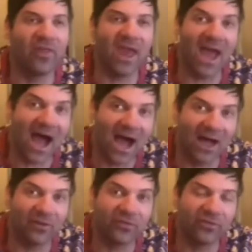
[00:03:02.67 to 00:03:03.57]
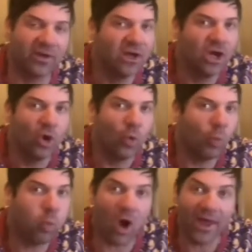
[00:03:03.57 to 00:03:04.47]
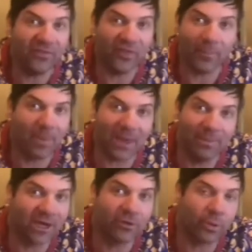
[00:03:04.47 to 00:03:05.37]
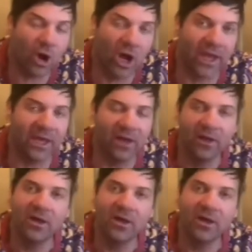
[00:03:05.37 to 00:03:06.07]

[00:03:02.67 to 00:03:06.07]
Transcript: there asked, "Why is the baby crying?"